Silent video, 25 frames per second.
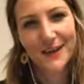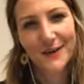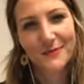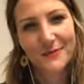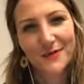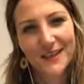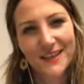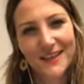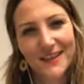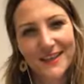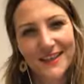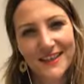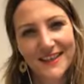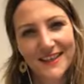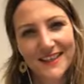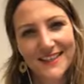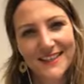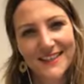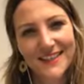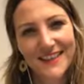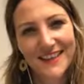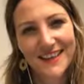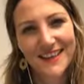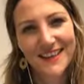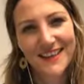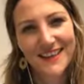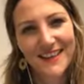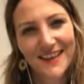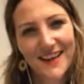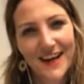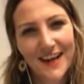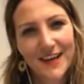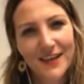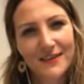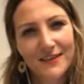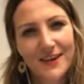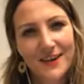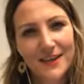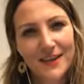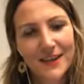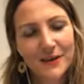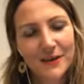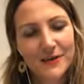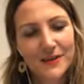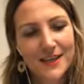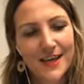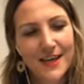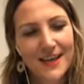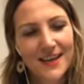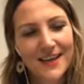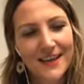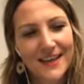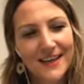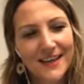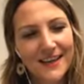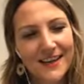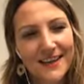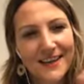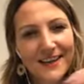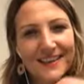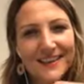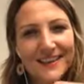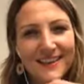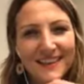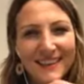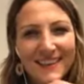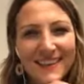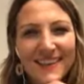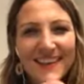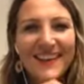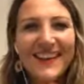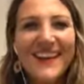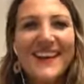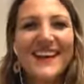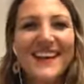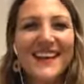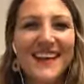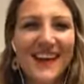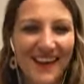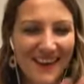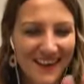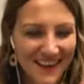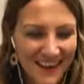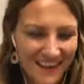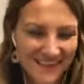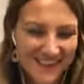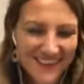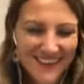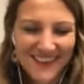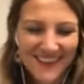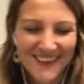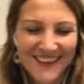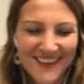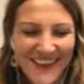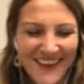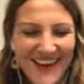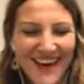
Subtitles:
brilliant, isn't it? I love it. I think you say, yeah, carry on.